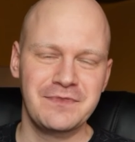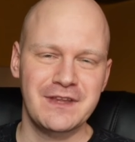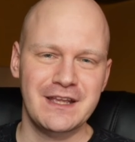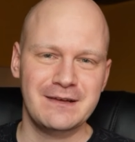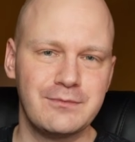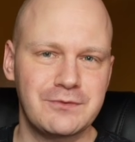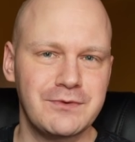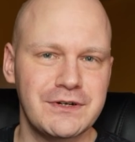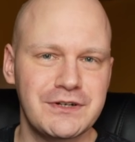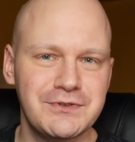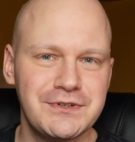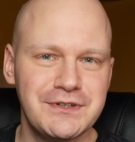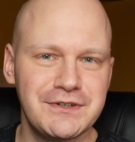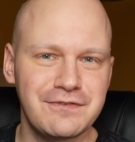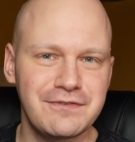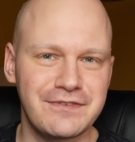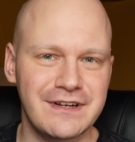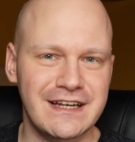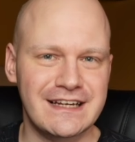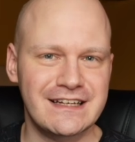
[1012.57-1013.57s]
But what do you
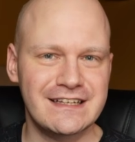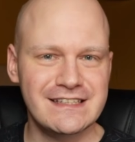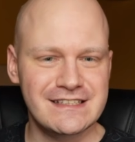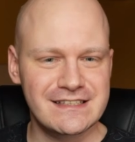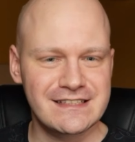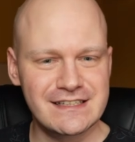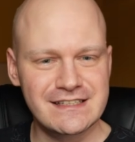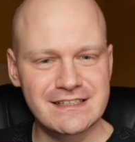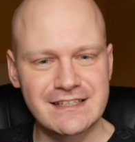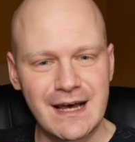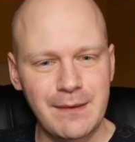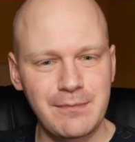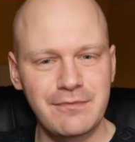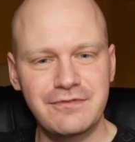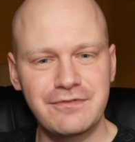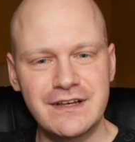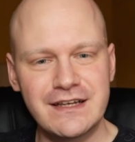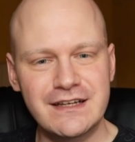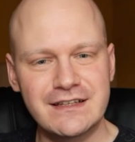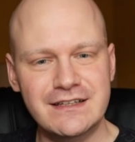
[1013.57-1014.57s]
think? Is this
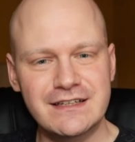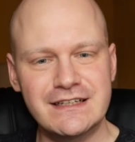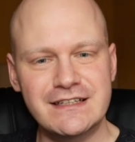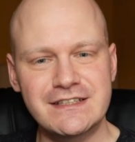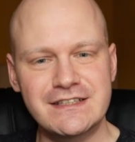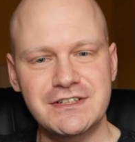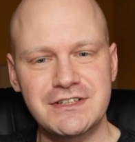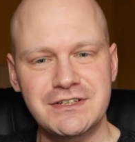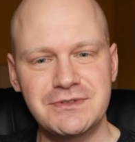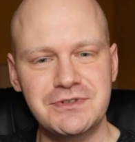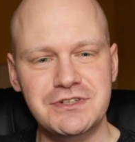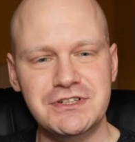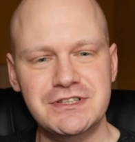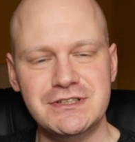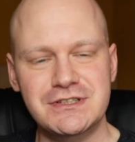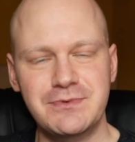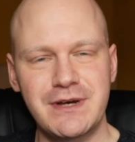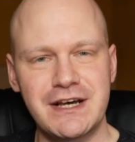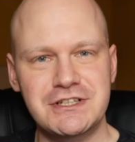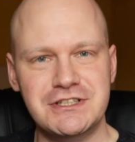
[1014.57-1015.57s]
something the
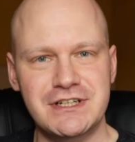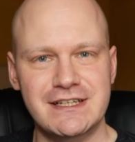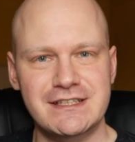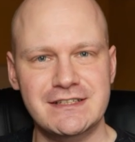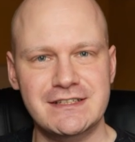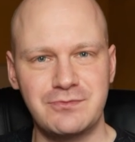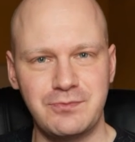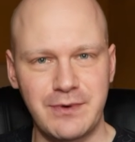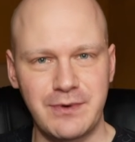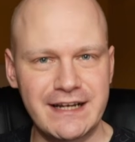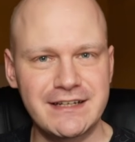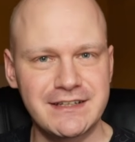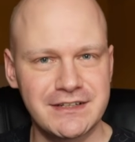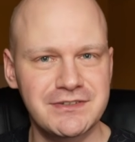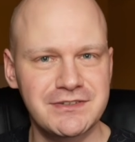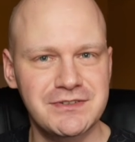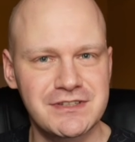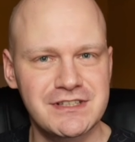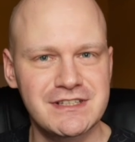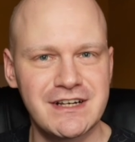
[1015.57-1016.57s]
institutions were just waiting
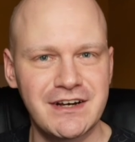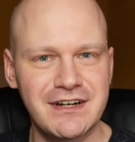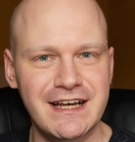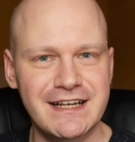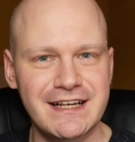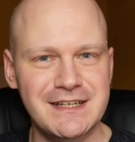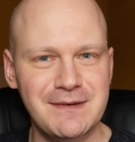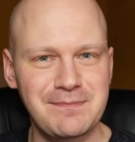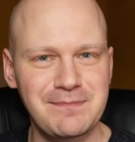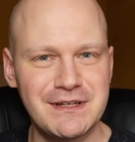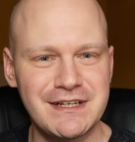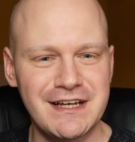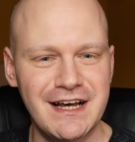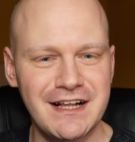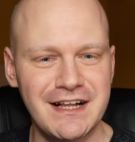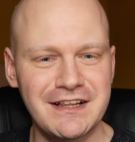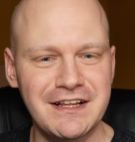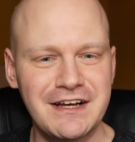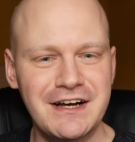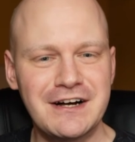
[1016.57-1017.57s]
to see on
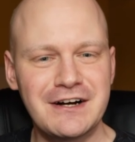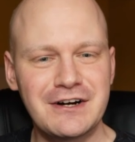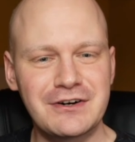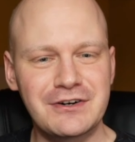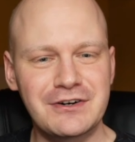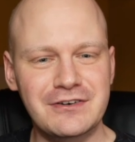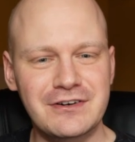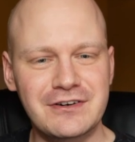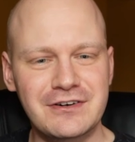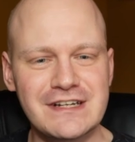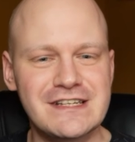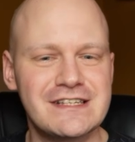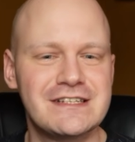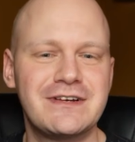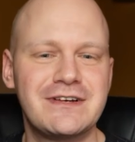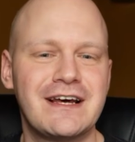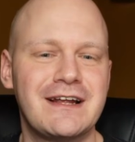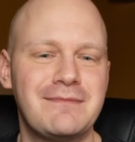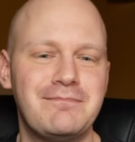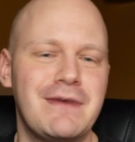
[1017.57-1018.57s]
XRPL? Or is
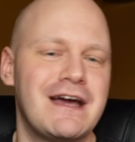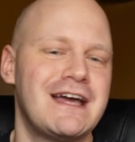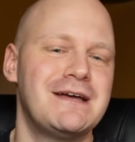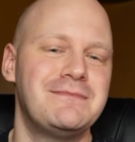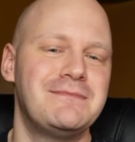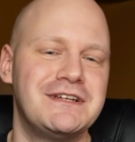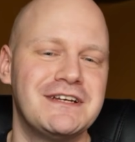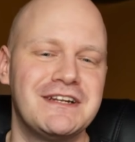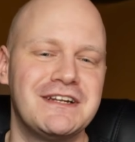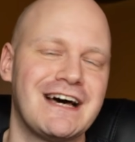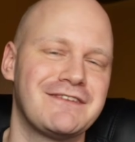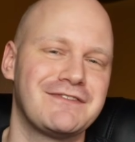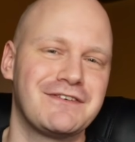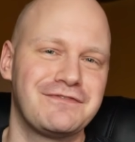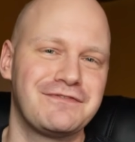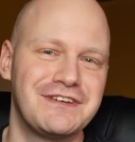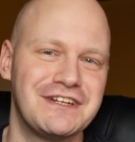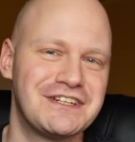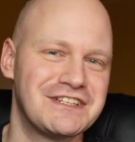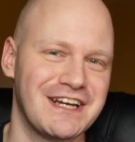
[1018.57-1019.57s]
there maybe another
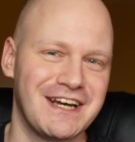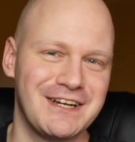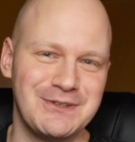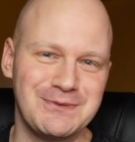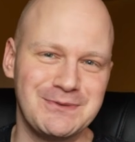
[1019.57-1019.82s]
feature you